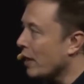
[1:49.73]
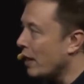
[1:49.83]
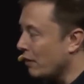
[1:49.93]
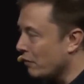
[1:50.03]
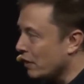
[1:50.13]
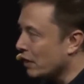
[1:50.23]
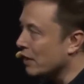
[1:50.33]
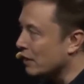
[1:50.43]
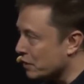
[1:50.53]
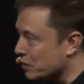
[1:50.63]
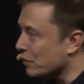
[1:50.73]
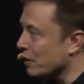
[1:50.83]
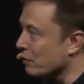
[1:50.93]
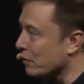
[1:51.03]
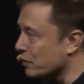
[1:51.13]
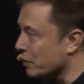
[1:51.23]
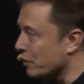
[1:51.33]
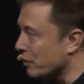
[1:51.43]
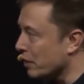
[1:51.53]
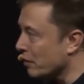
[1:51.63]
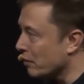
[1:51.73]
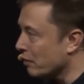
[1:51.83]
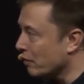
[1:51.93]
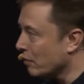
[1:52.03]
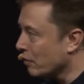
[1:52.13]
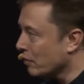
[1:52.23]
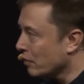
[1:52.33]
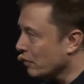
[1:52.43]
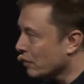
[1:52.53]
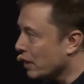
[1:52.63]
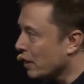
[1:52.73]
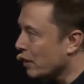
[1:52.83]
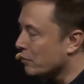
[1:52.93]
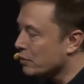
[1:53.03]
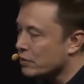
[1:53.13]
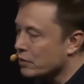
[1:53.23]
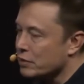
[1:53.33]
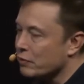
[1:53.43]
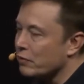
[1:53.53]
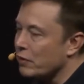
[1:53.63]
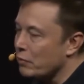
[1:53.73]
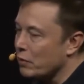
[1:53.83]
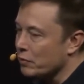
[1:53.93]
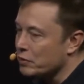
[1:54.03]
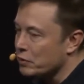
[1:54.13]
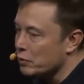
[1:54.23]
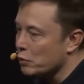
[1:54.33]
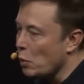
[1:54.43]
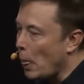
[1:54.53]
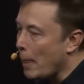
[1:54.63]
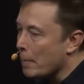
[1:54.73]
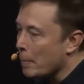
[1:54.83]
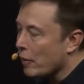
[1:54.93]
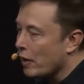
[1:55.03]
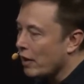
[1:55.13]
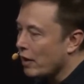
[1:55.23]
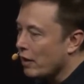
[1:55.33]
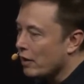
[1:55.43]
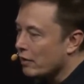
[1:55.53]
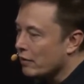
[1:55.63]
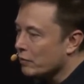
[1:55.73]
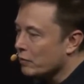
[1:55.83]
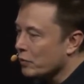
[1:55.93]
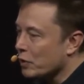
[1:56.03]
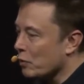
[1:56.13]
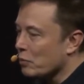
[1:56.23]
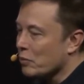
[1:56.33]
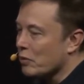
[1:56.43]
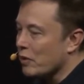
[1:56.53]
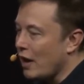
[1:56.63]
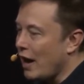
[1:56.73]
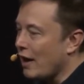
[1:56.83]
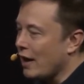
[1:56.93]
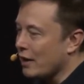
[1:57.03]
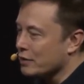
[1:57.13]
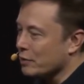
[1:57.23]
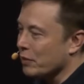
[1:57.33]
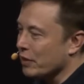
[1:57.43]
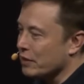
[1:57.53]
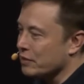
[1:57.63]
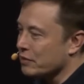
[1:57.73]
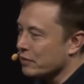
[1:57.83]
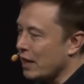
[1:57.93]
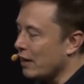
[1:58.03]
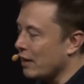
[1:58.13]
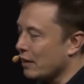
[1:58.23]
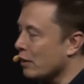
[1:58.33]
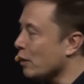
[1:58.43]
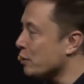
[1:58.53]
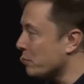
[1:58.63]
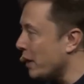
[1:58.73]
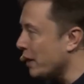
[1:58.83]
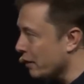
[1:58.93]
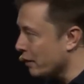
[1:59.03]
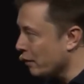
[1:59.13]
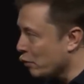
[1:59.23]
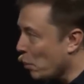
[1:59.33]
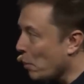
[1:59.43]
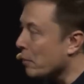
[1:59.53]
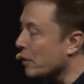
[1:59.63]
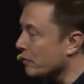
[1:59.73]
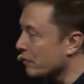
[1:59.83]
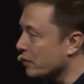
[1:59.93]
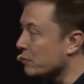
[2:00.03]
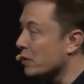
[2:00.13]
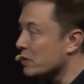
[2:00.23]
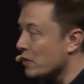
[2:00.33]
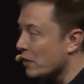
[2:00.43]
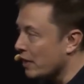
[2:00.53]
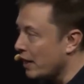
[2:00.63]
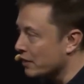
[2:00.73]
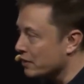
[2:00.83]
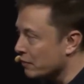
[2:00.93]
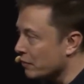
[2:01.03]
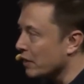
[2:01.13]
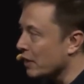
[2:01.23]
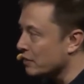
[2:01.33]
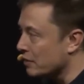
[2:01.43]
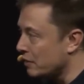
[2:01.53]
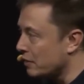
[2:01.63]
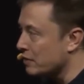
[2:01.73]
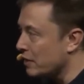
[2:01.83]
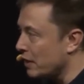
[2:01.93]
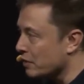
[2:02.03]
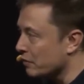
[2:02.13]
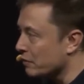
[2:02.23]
have a, an additional level of security. Mm -hmm, mm -hmm. Um, so somebody may be able to uh, you know, ha hack something that's uh, cosmetic, but it's much harder to hack something that's that's actually